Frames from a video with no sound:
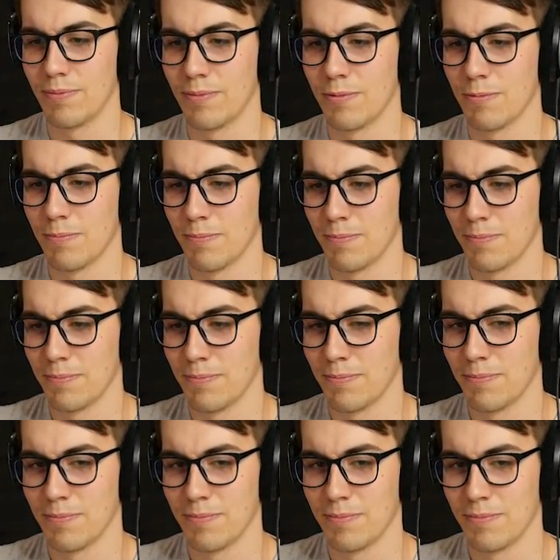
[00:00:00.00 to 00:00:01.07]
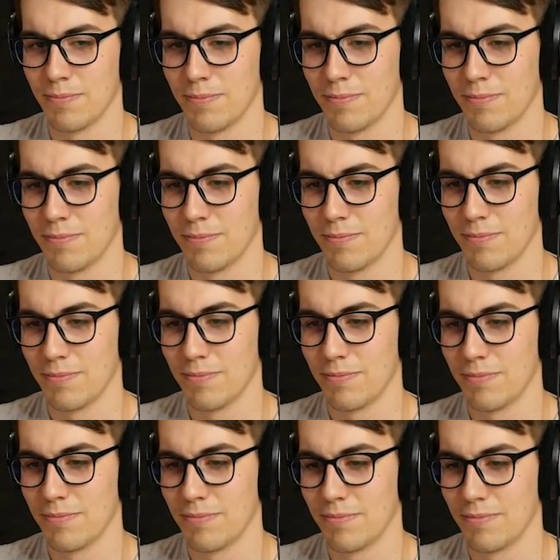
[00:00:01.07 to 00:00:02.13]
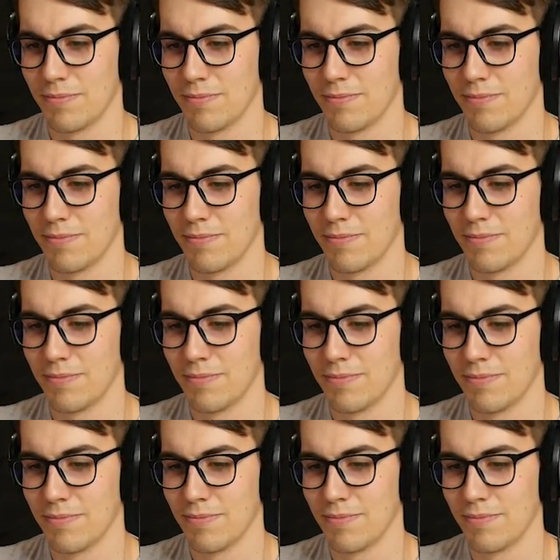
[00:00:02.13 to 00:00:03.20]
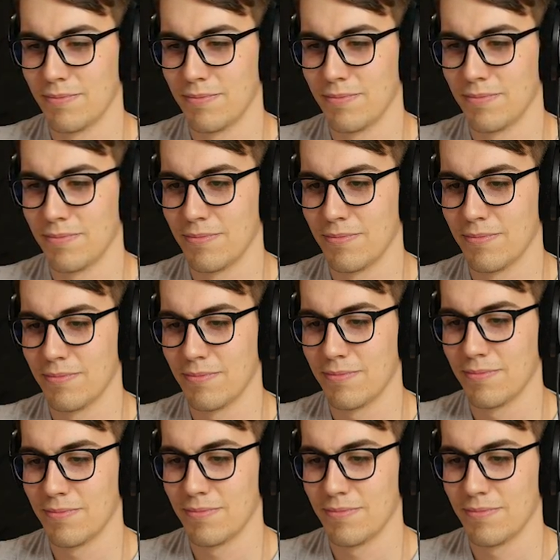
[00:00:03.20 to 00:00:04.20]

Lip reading: (no one is talking)